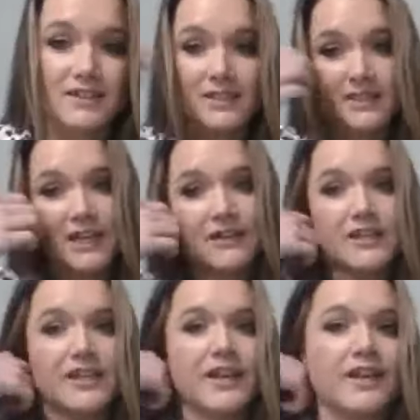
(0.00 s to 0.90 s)

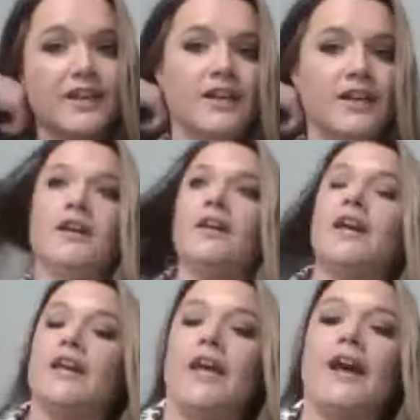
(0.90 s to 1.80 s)
exactly and
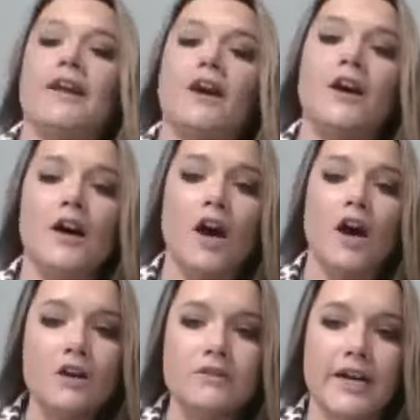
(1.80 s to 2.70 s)
and at
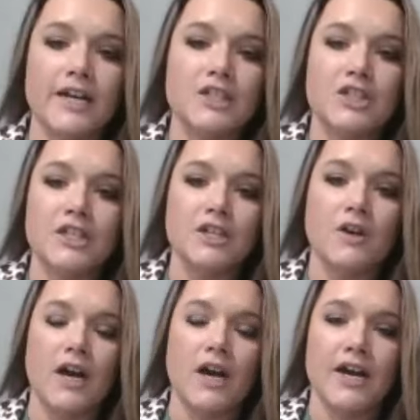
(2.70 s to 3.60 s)
our ranch you know
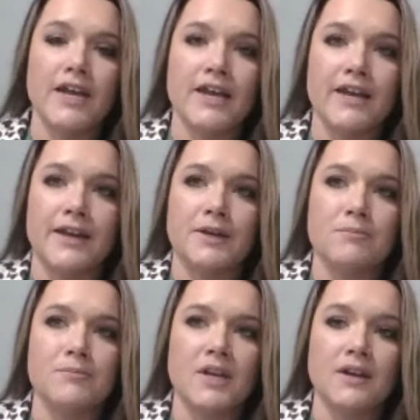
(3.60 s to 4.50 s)
i
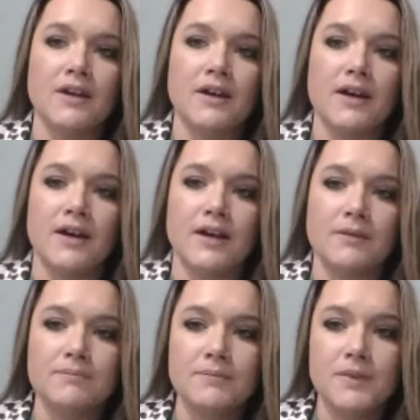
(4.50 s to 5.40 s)
am
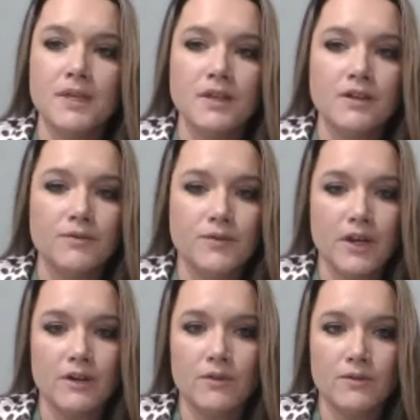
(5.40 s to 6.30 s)
um
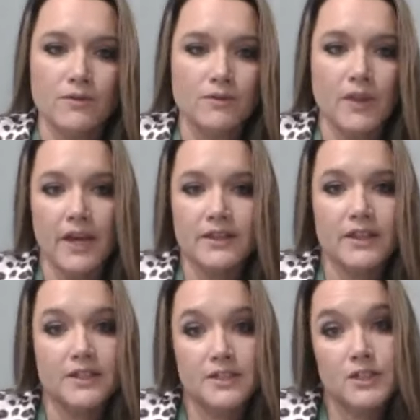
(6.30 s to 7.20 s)
very like
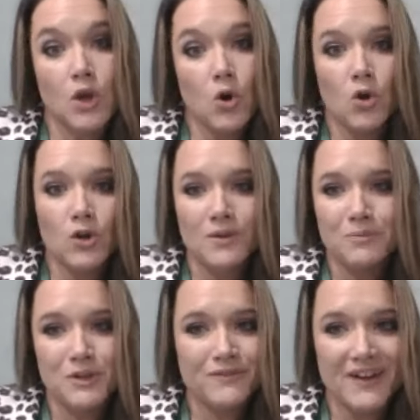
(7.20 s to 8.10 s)
the sole
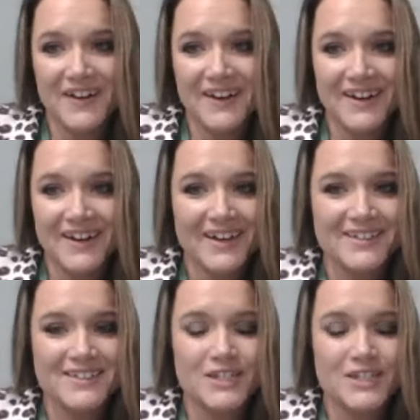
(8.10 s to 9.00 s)
provider
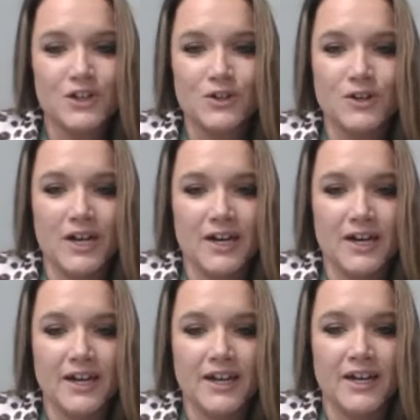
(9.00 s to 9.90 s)
and so
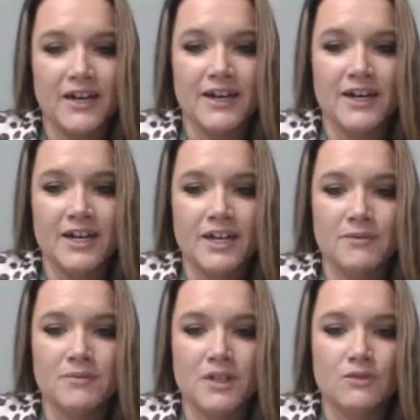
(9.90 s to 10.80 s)
i
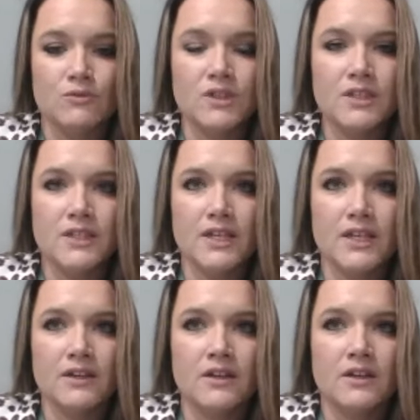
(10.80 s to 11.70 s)
um
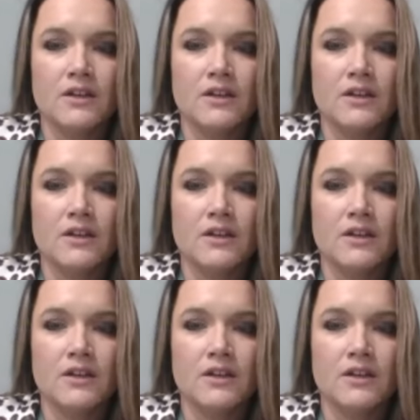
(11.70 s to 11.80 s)
really